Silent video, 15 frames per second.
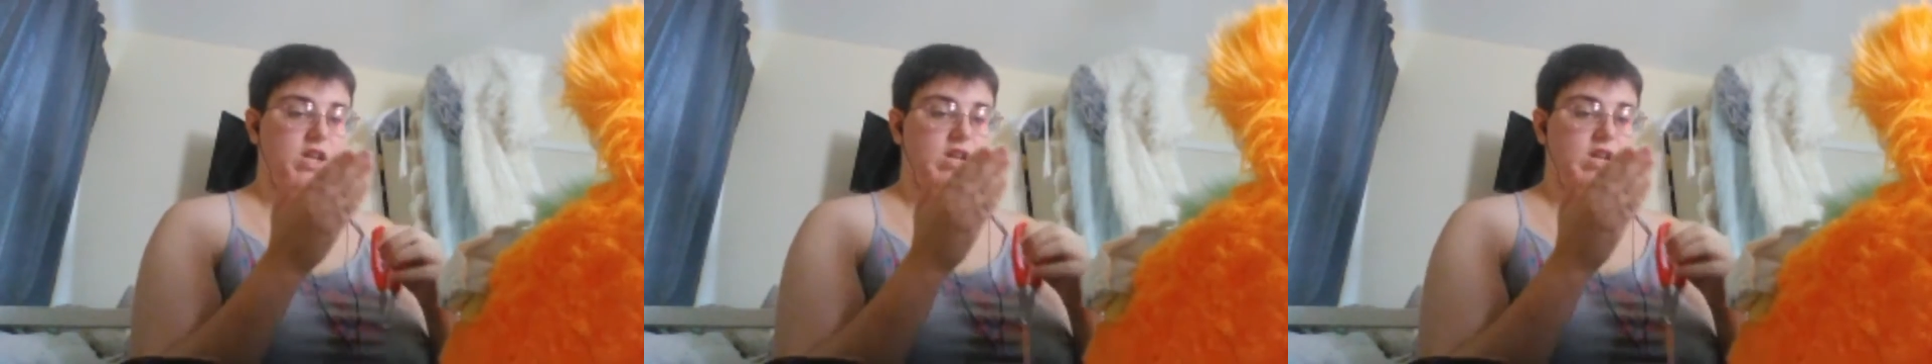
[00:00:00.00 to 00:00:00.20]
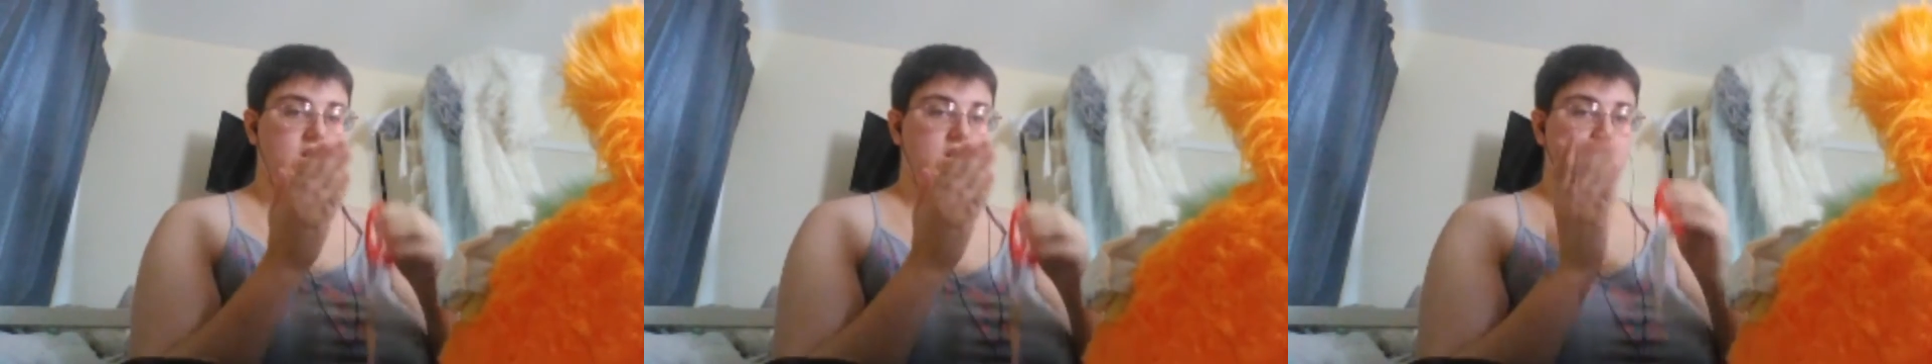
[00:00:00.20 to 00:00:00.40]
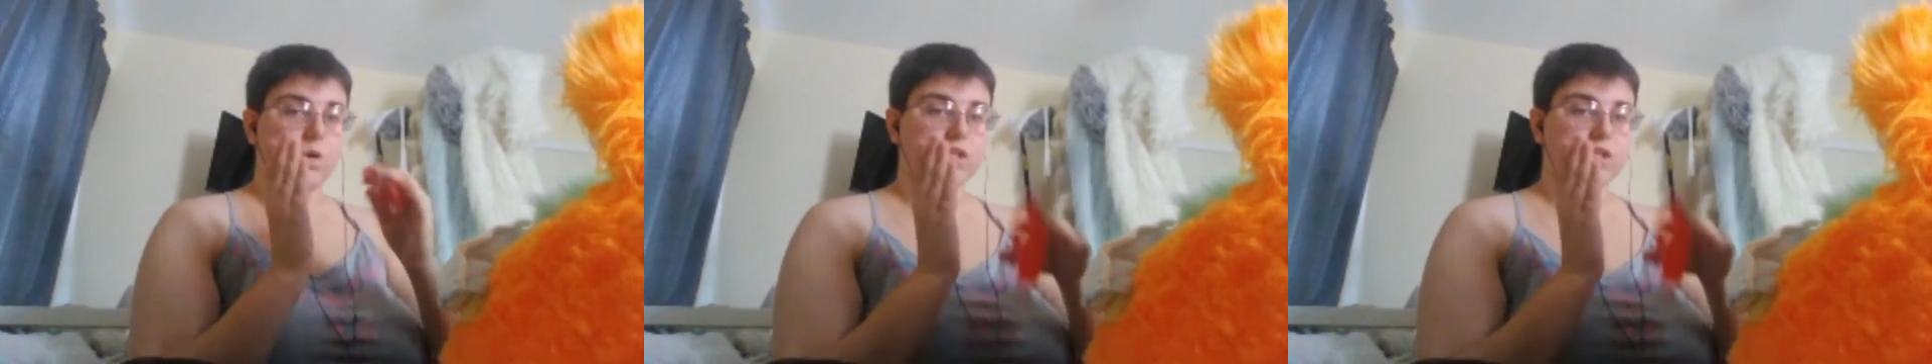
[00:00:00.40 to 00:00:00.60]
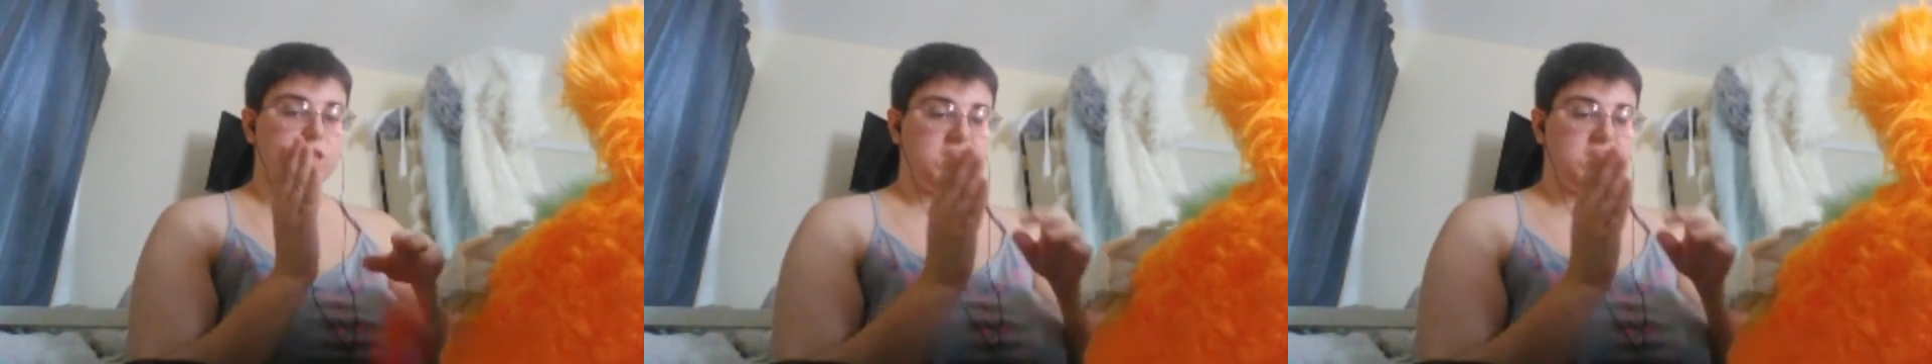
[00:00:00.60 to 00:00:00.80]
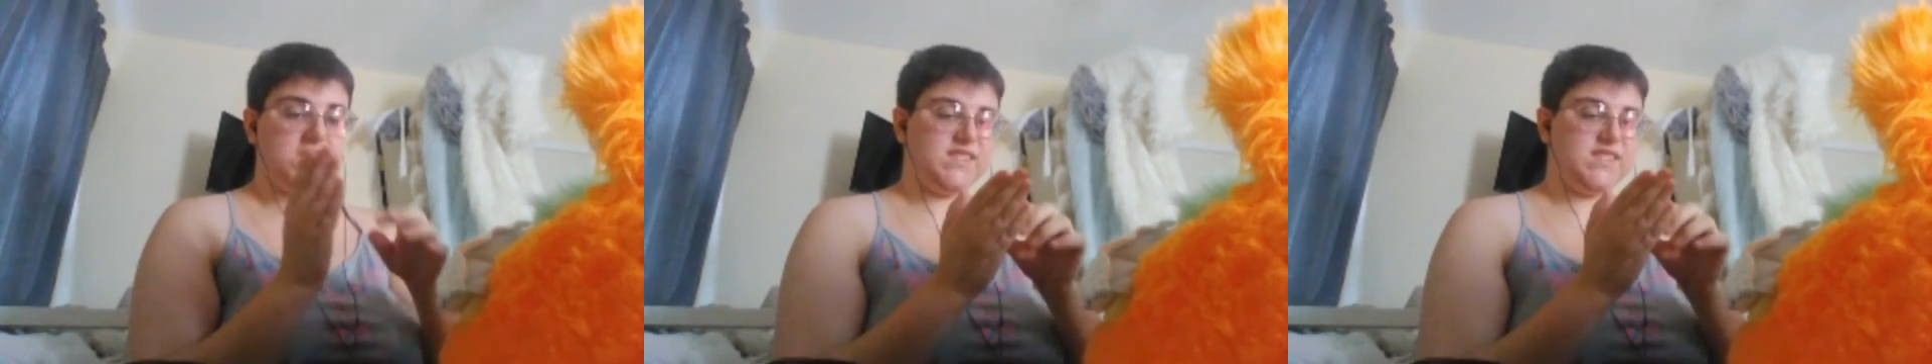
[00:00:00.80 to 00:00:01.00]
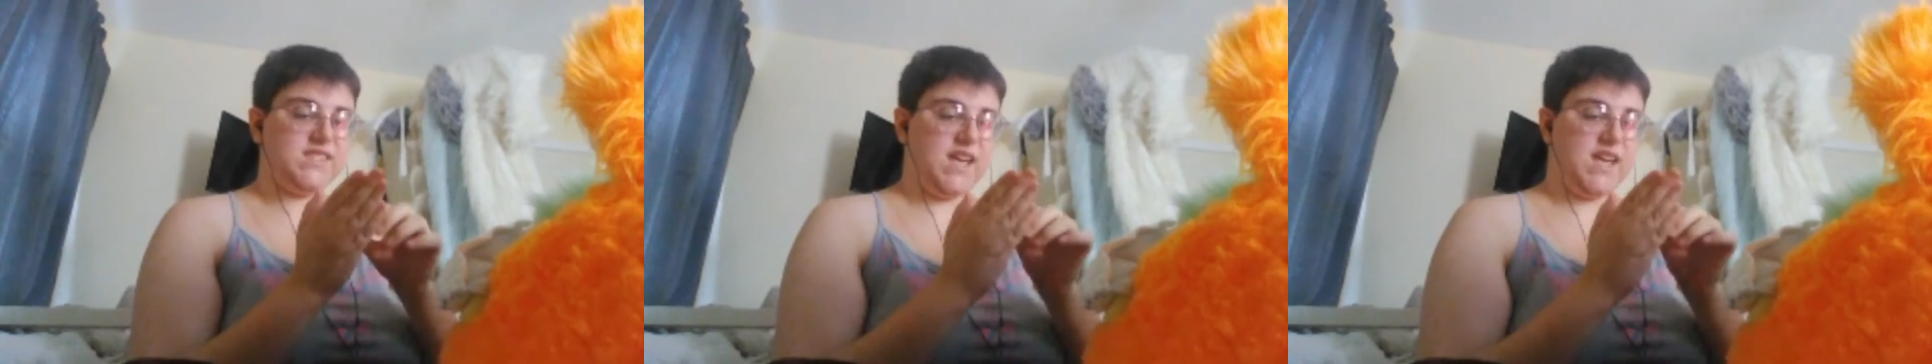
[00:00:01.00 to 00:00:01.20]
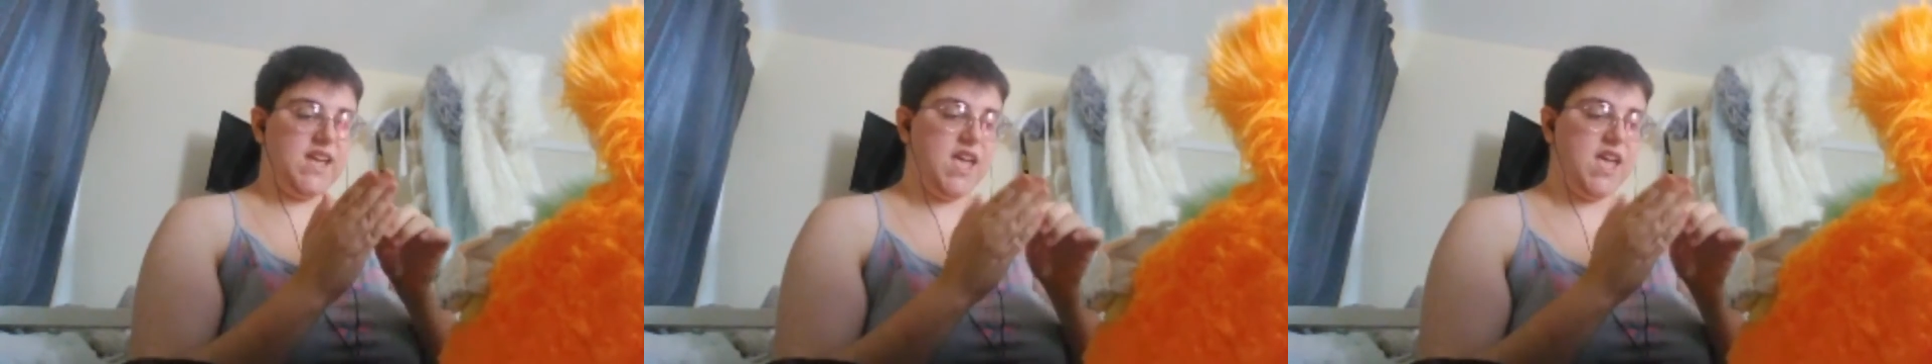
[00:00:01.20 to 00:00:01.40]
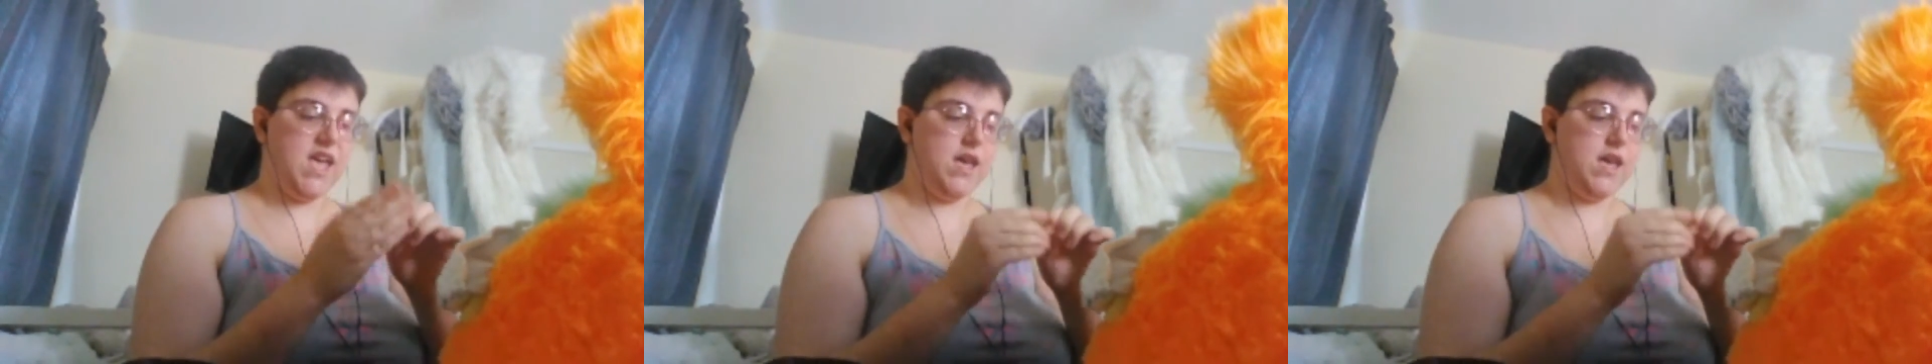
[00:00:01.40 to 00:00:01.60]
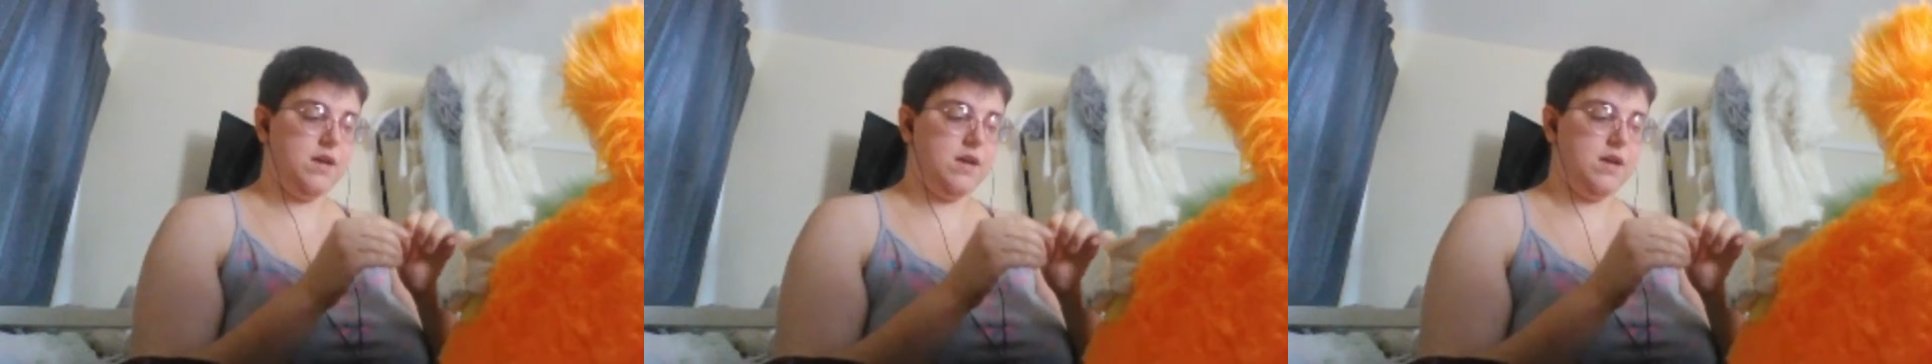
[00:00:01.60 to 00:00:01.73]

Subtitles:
Or shall I say him,